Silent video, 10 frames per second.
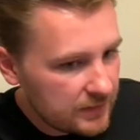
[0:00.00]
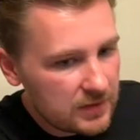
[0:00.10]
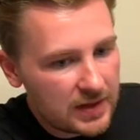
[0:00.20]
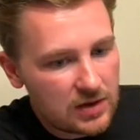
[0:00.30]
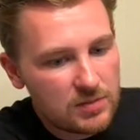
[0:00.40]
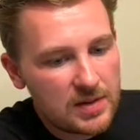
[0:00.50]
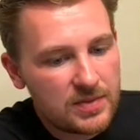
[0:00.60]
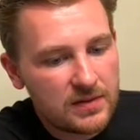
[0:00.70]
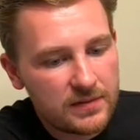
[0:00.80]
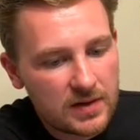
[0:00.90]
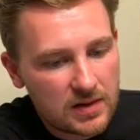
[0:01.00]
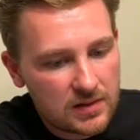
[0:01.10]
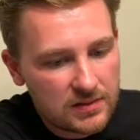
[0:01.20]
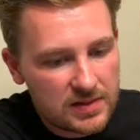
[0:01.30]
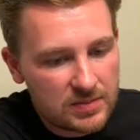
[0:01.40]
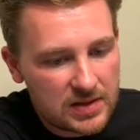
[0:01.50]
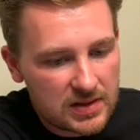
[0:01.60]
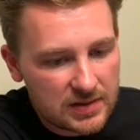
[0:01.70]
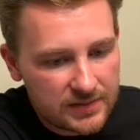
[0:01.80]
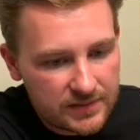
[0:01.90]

Like you might be a Virgo, Libra.